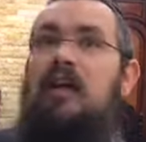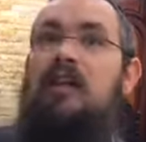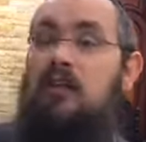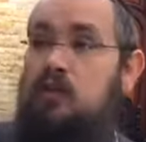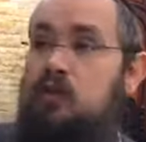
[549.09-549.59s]

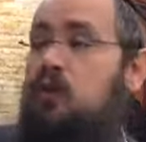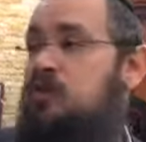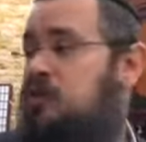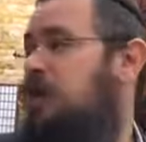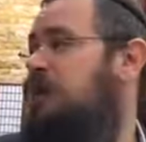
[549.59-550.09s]
that the source
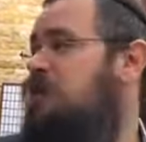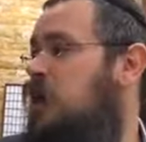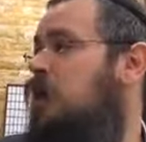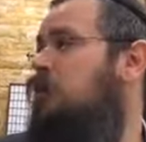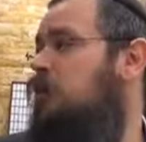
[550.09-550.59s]
of the body is
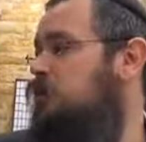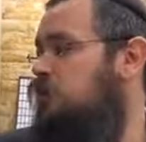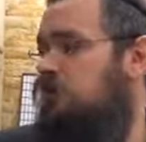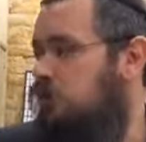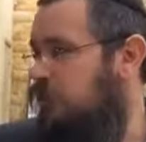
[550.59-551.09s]
higher than the source
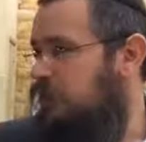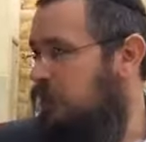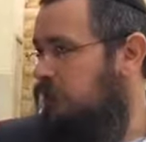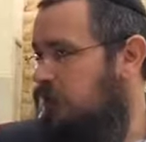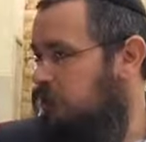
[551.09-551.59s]
of the soul, what does that
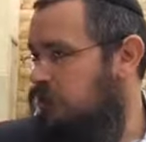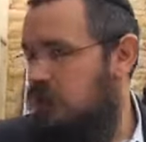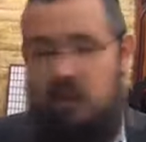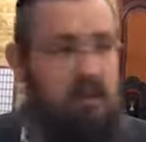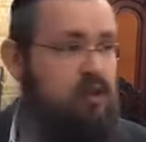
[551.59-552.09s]
mean, that we're
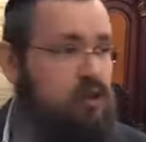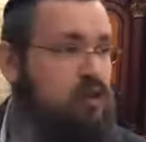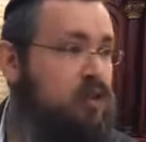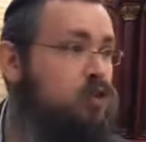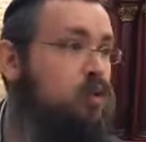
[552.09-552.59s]
saying
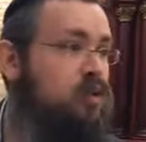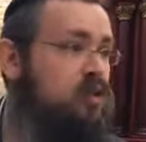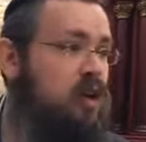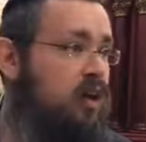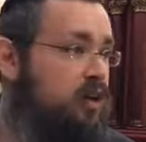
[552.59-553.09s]
that the source is
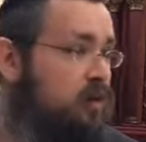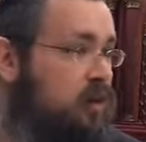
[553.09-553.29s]
higher?